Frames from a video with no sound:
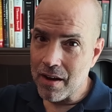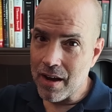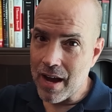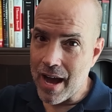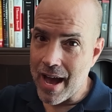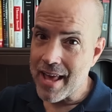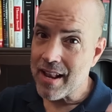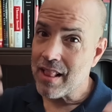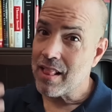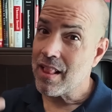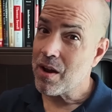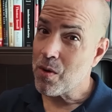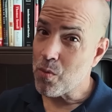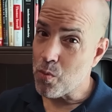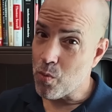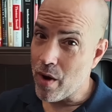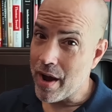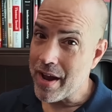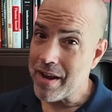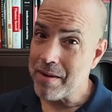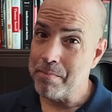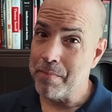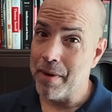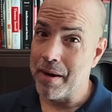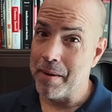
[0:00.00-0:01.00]
I had a lot of
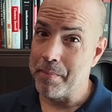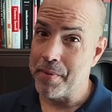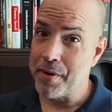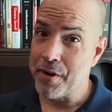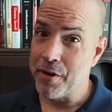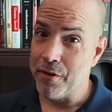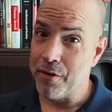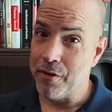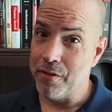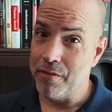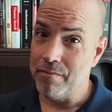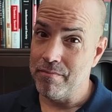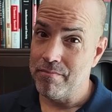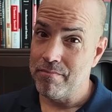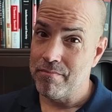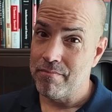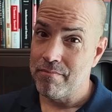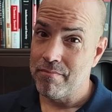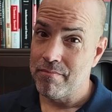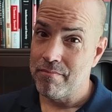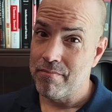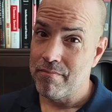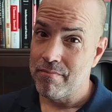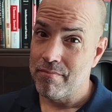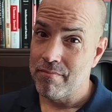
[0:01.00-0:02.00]
white in my beard.
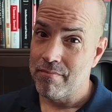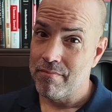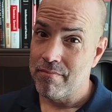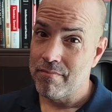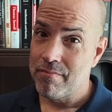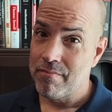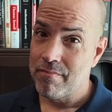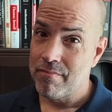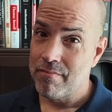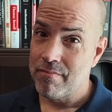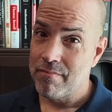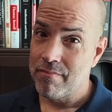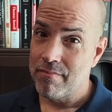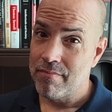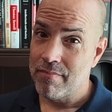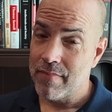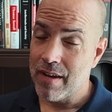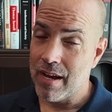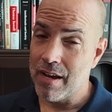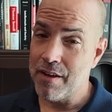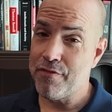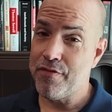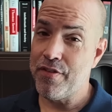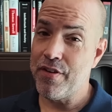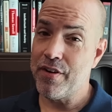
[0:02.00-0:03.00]

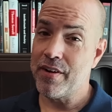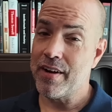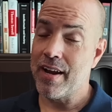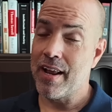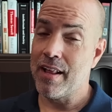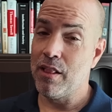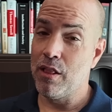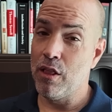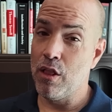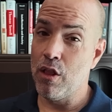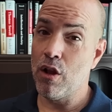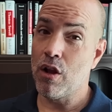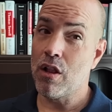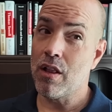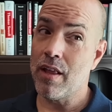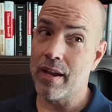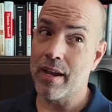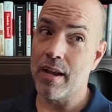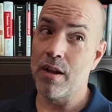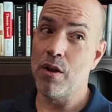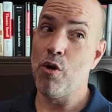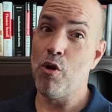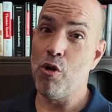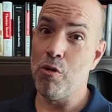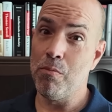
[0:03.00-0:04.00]
I figured I looked like
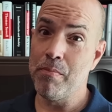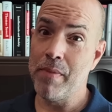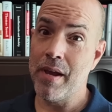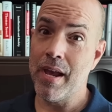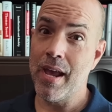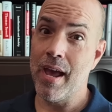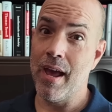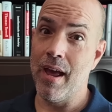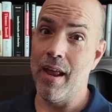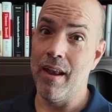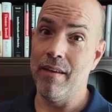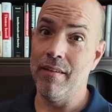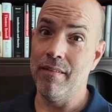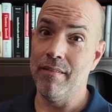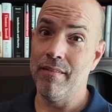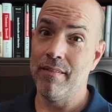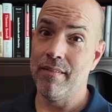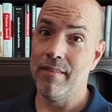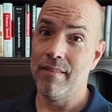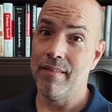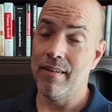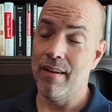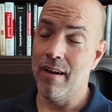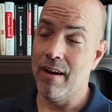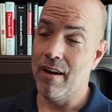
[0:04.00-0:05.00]
an old man.
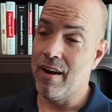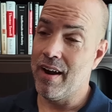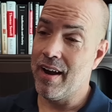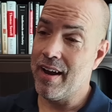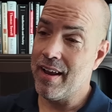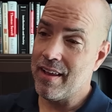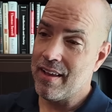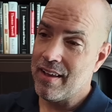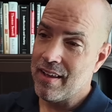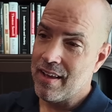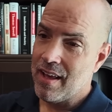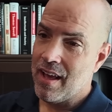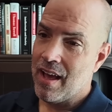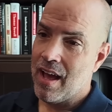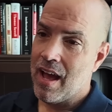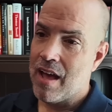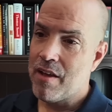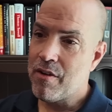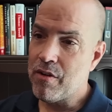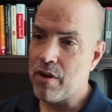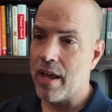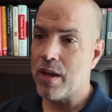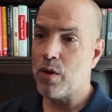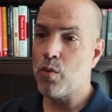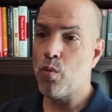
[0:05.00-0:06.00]
All right.
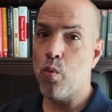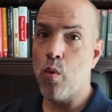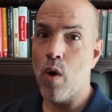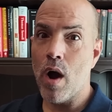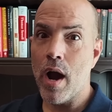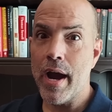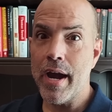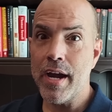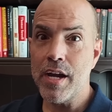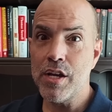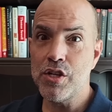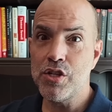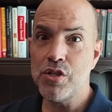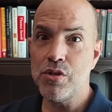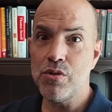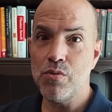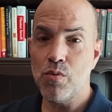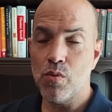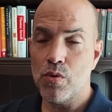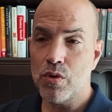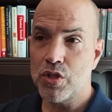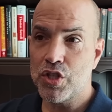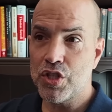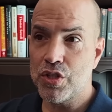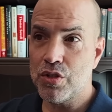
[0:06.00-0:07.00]
They're like, why did you?
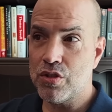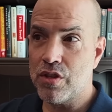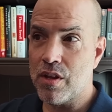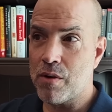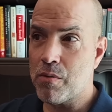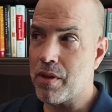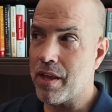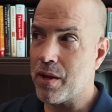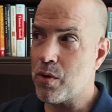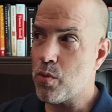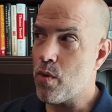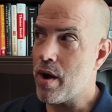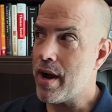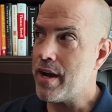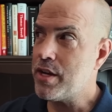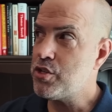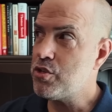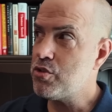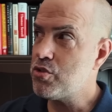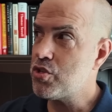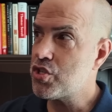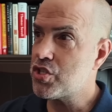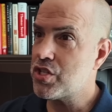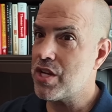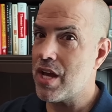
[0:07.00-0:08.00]
They were like, why did
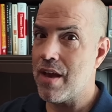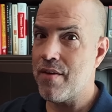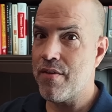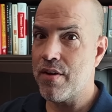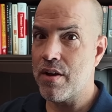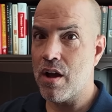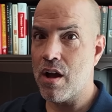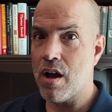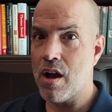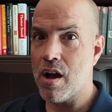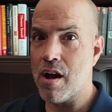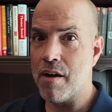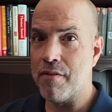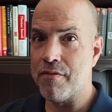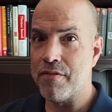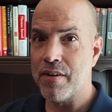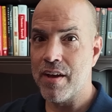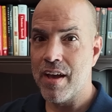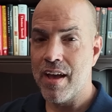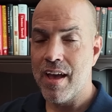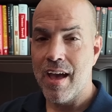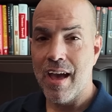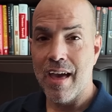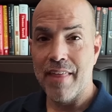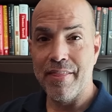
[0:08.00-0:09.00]
you shave it off?
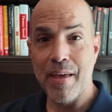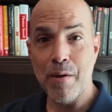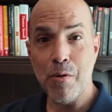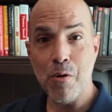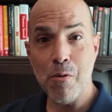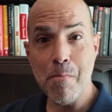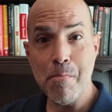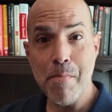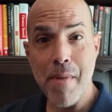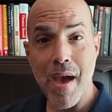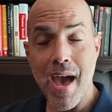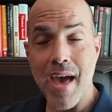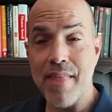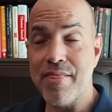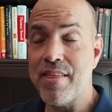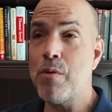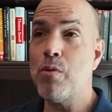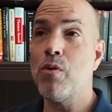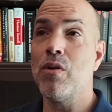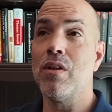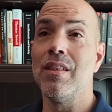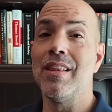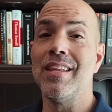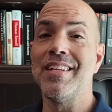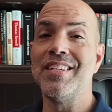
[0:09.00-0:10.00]
They were mad. They
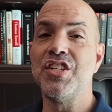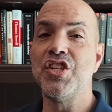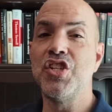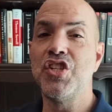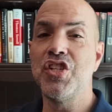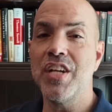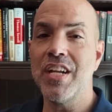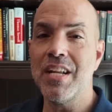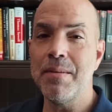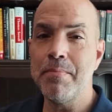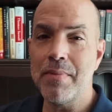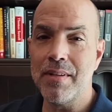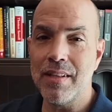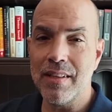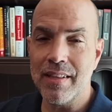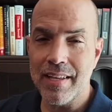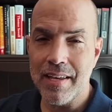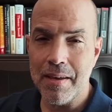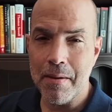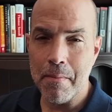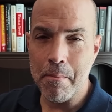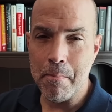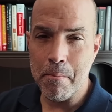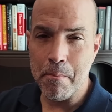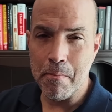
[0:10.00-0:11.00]
were
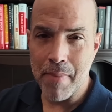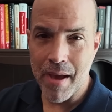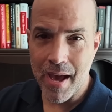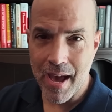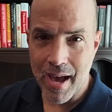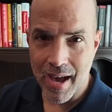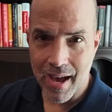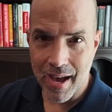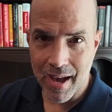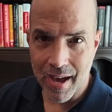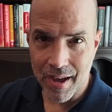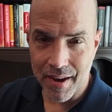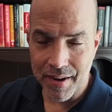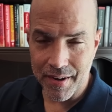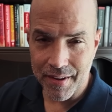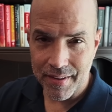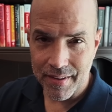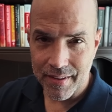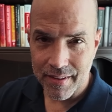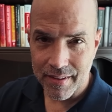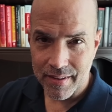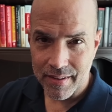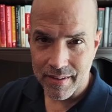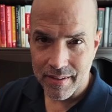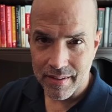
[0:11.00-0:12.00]
legitimately mad,
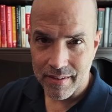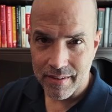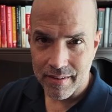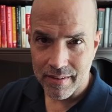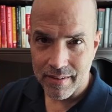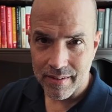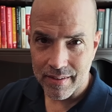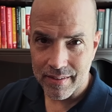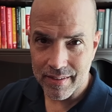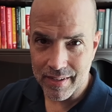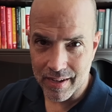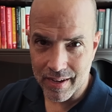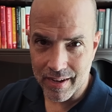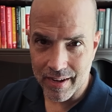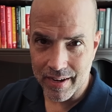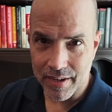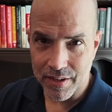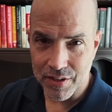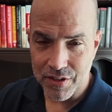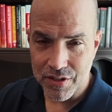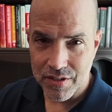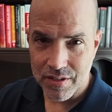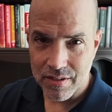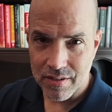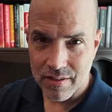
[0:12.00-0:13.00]

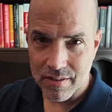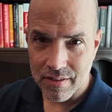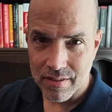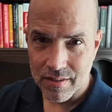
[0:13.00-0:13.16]
guys.